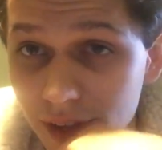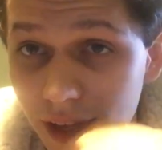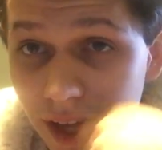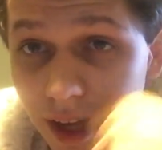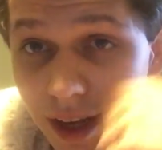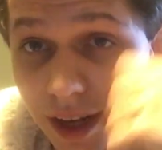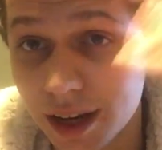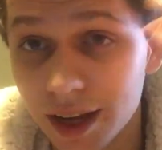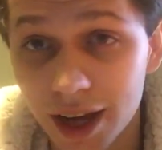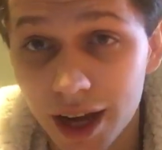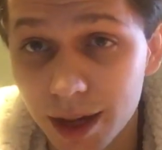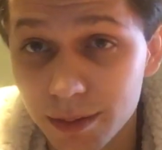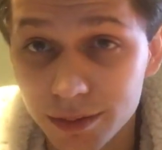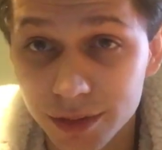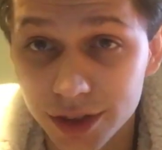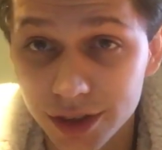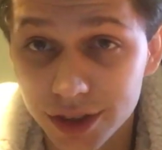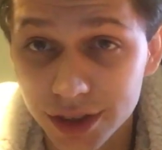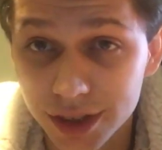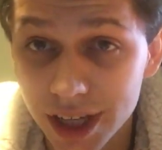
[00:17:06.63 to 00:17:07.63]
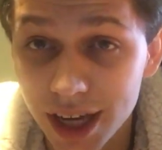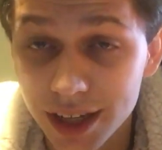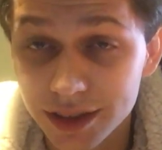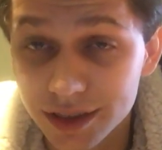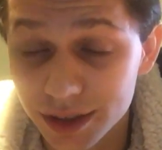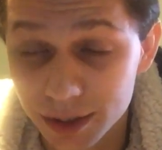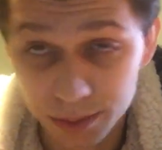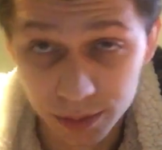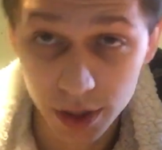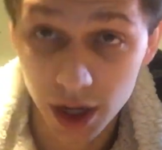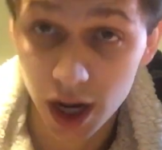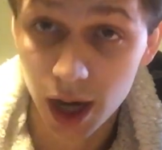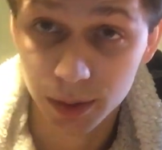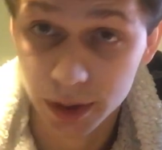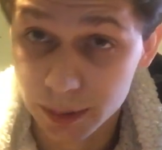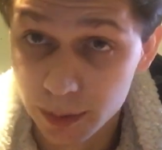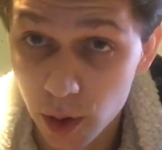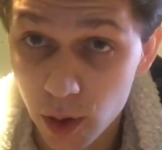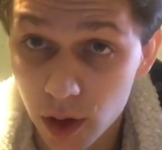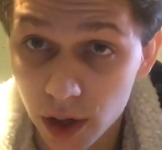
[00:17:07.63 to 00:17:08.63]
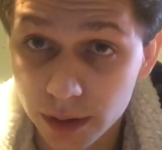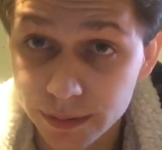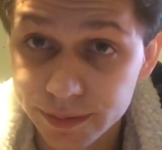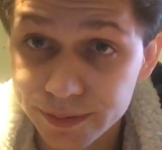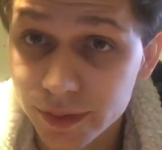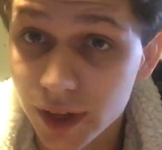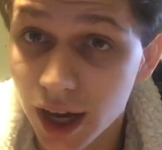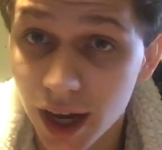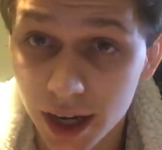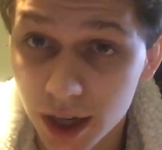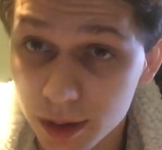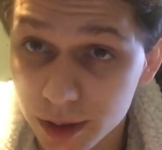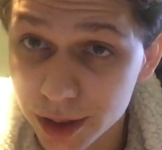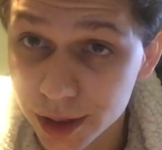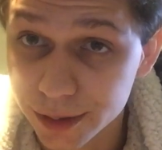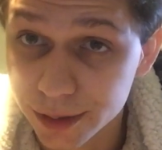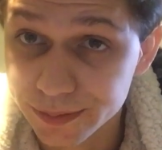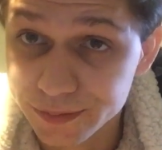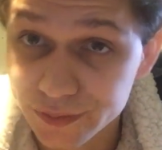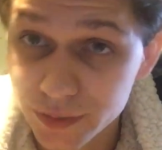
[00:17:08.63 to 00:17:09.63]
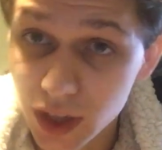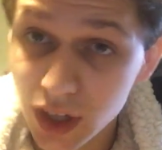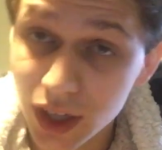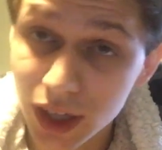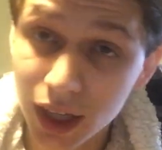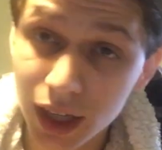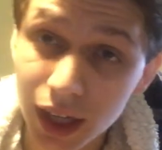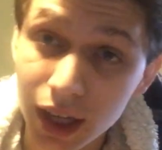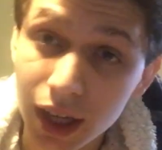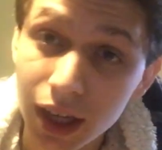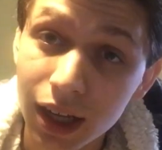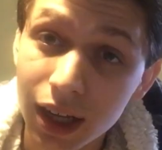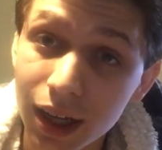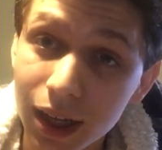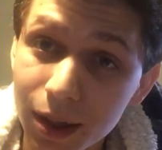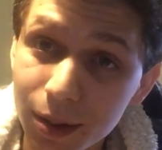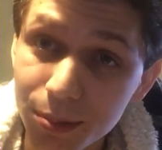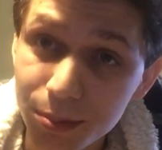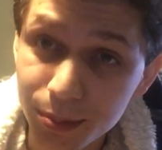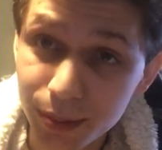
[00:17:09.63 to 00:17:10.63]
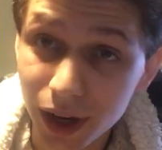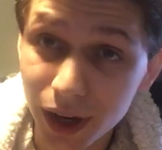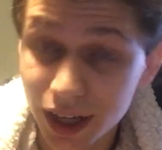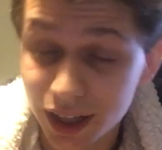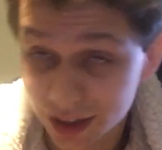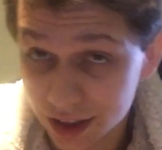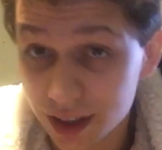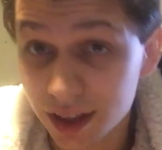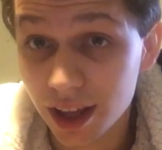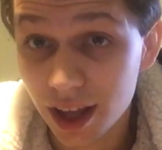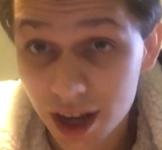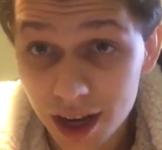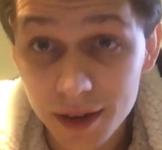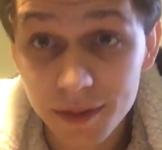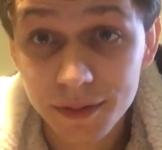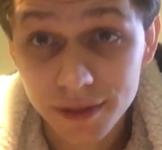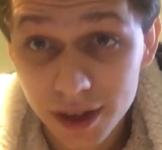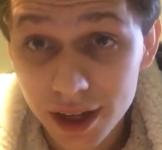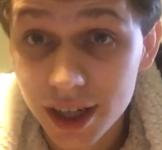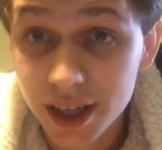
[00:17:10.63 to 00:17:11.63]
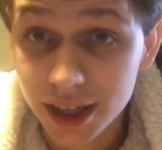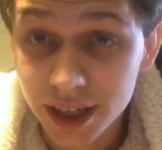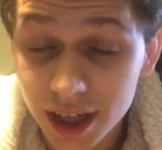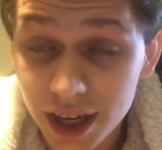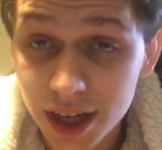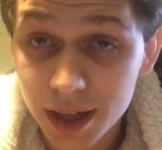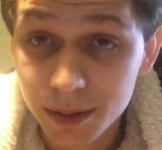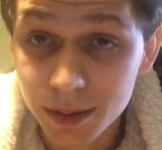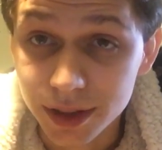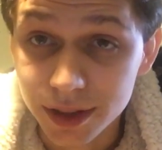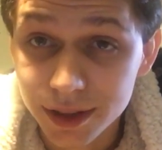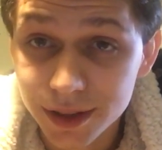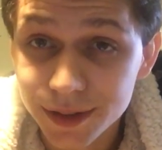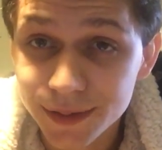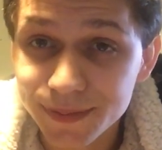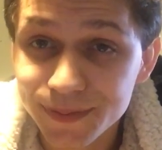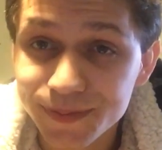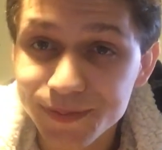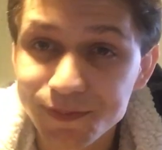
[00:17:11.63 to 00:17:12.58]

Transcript: And I'm just guessing probably more. I don't know. But it's a lot of fucking copies.